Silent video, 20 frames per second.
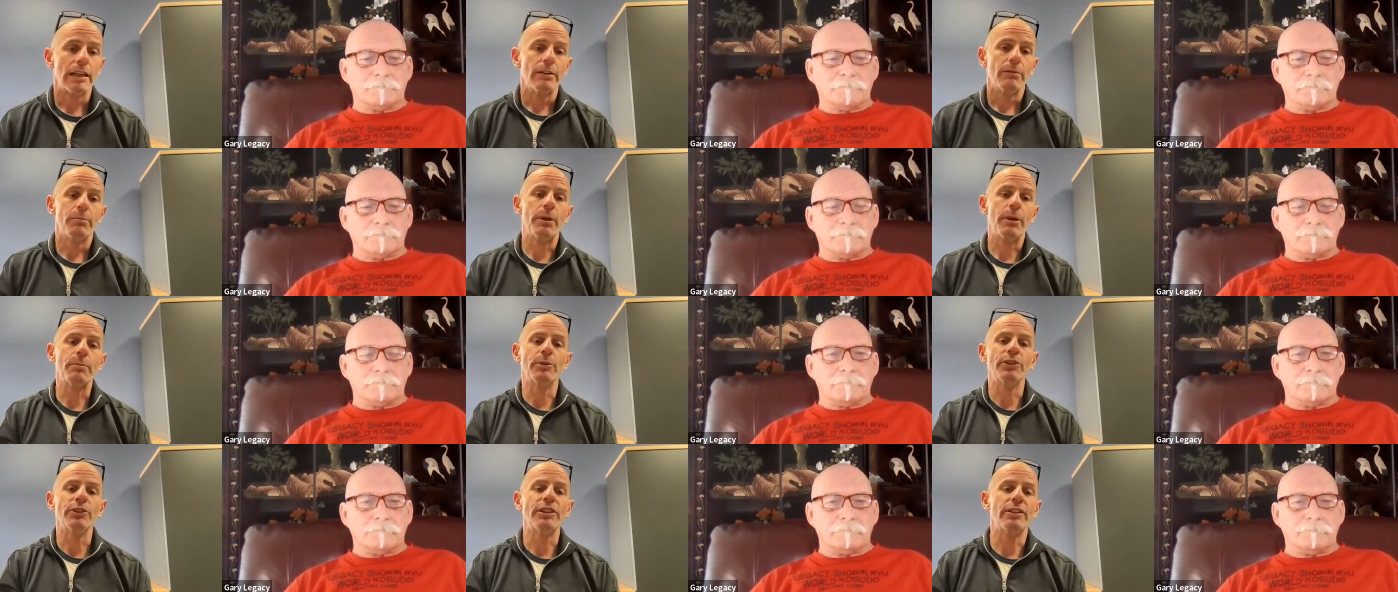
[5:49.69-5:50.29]

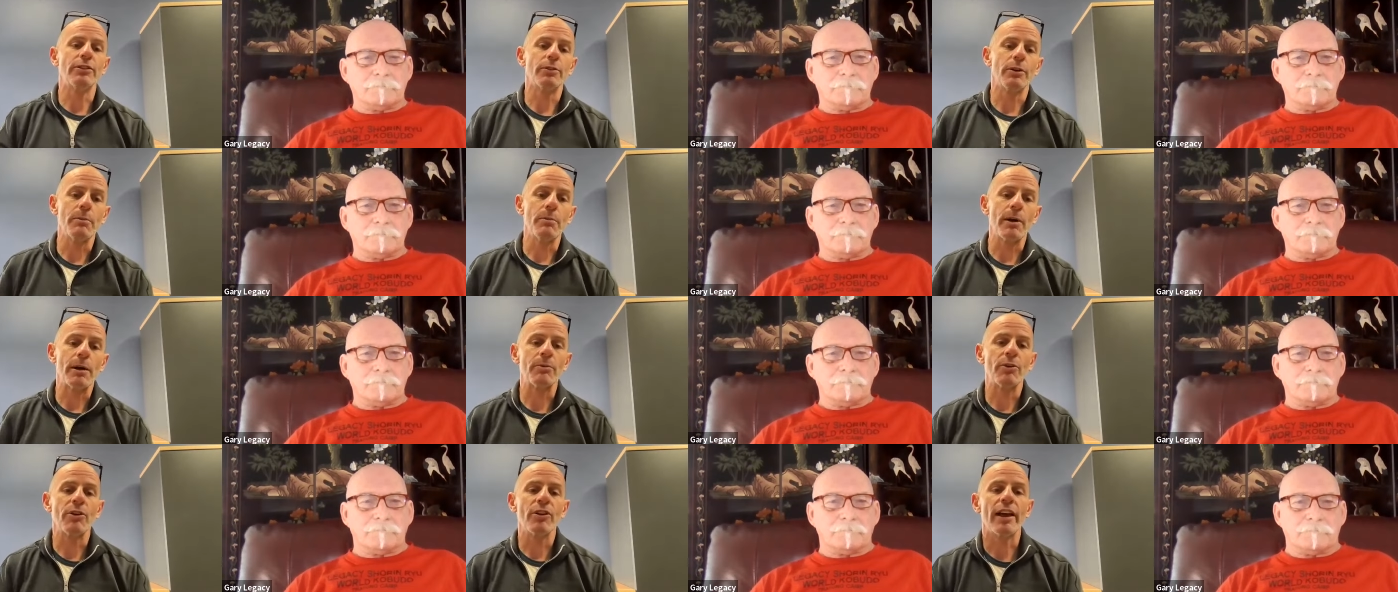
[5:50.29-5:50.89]
Speaker 1: people need to
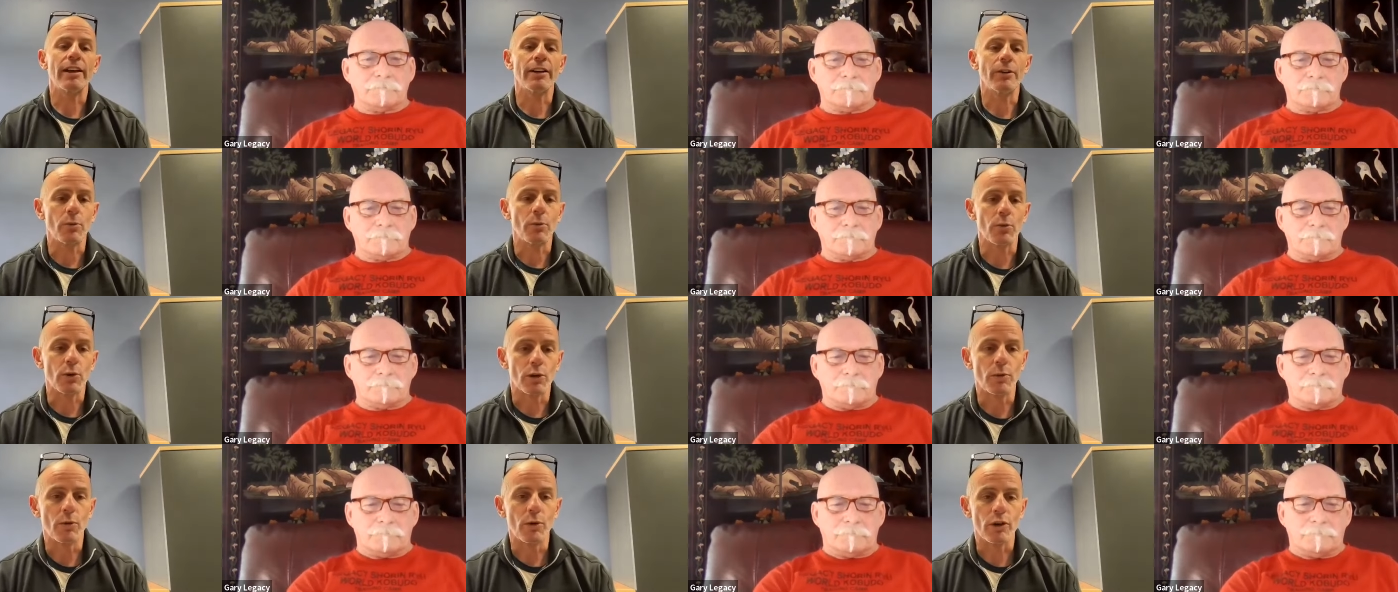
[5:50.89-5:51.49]
remember that in
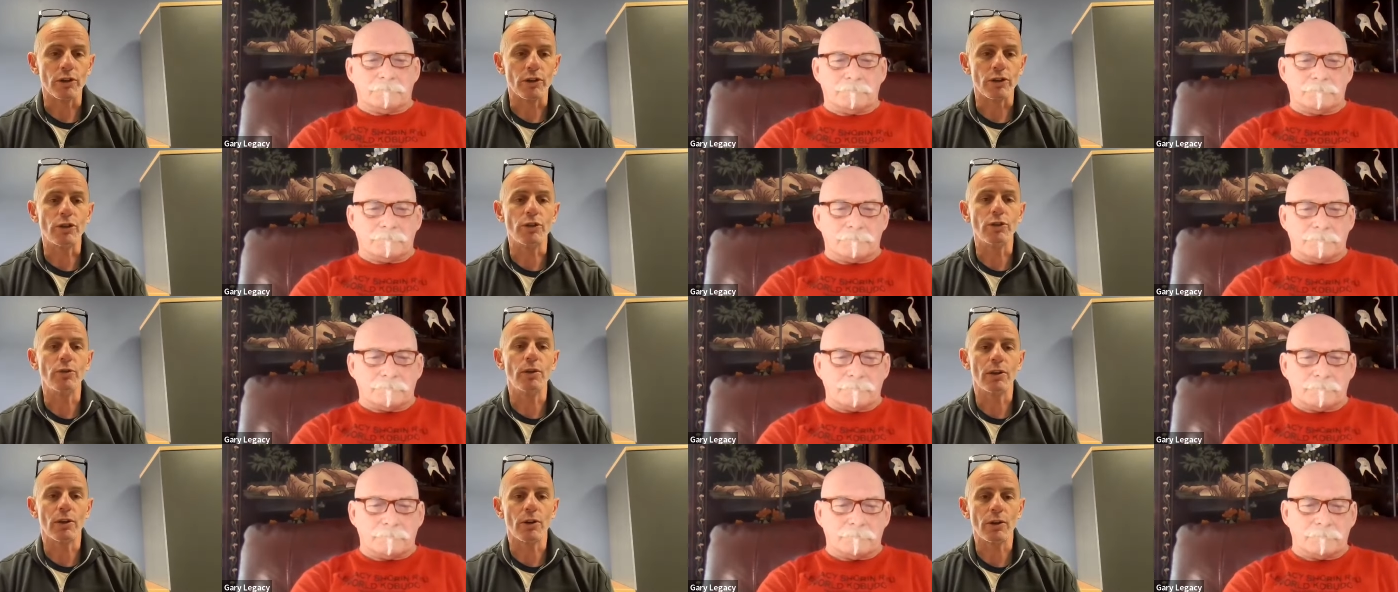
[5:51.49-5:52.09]
World War II,
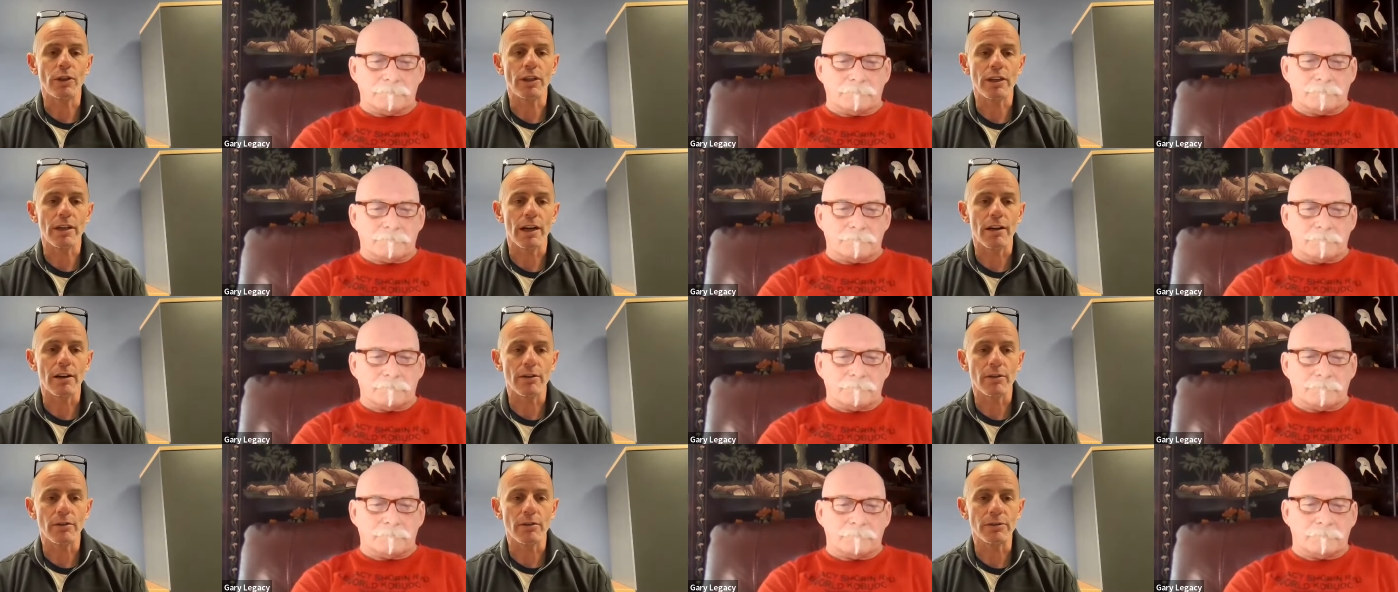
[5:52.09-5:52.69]
when
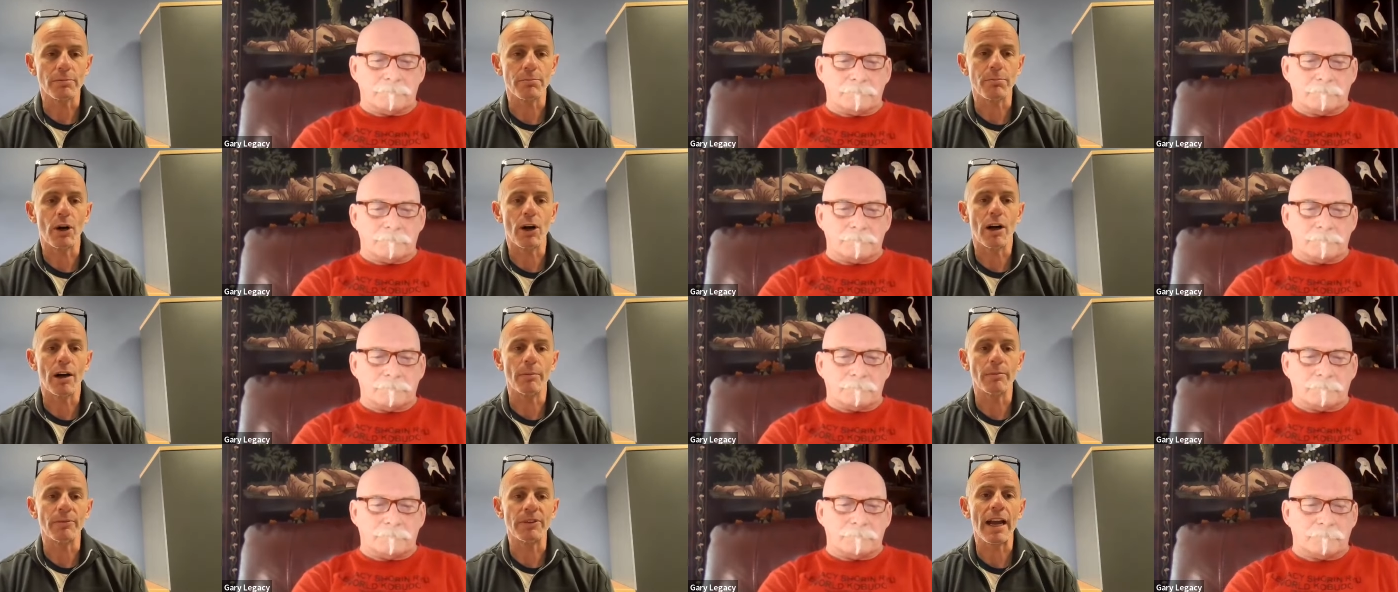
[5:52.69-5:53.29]
Okinawa was
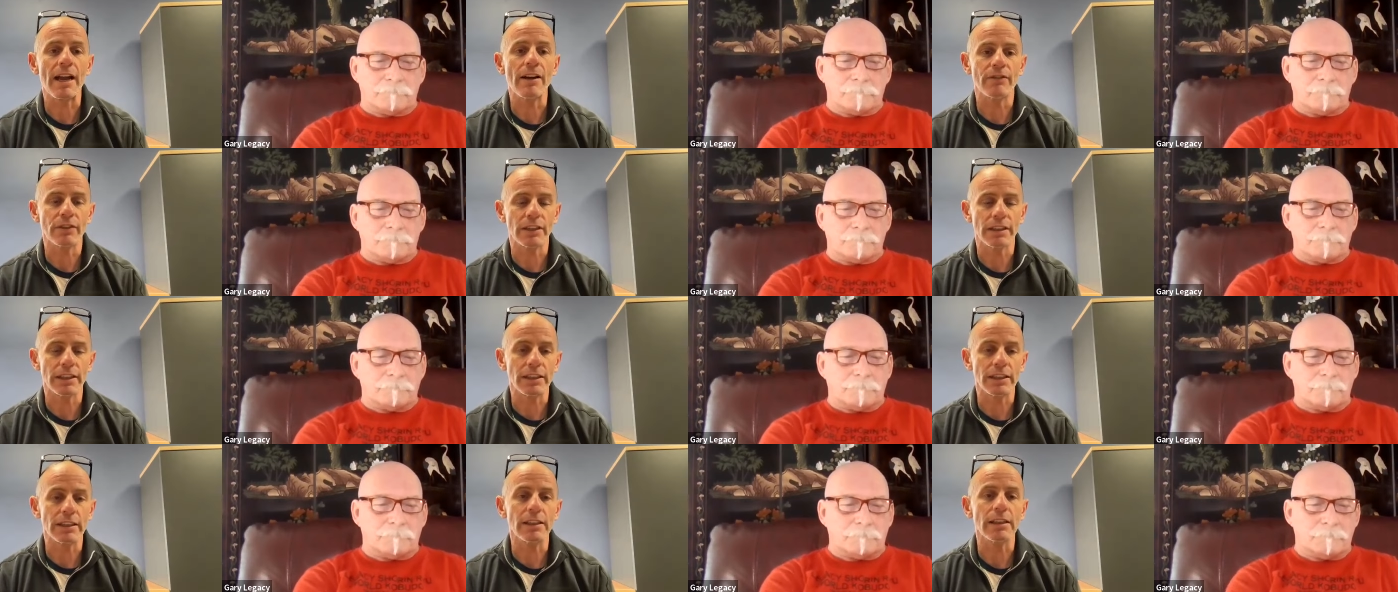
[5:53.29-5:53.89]
bombed
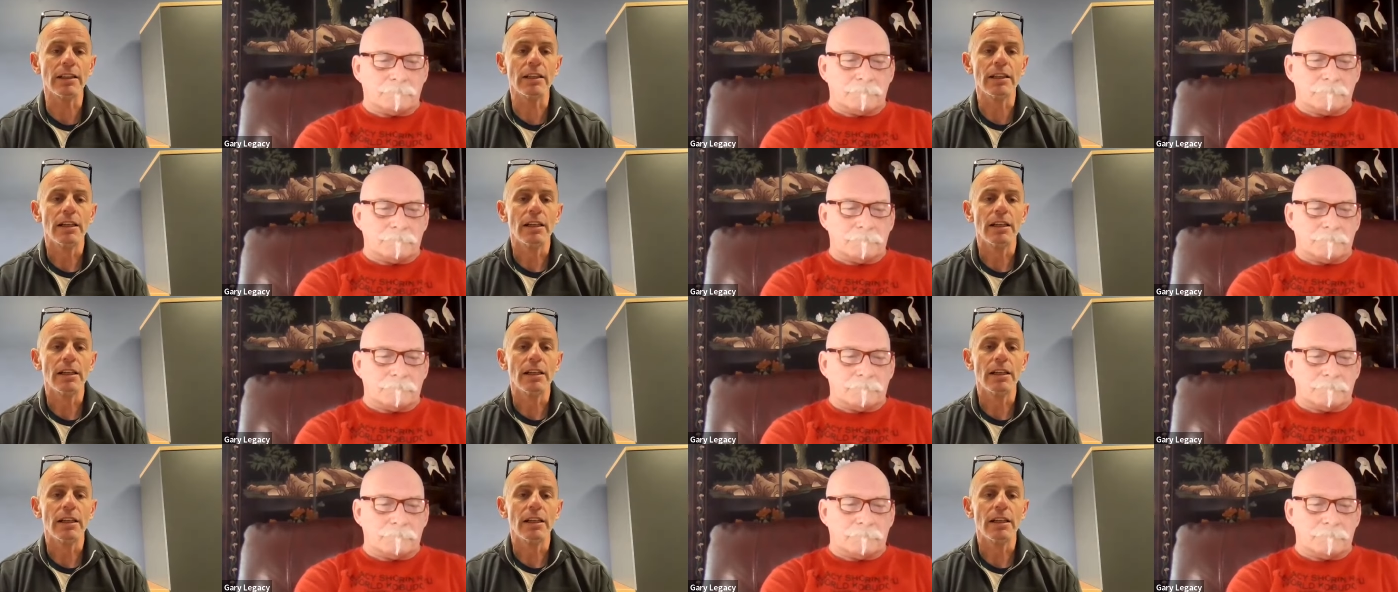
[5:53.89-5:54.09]
heavily,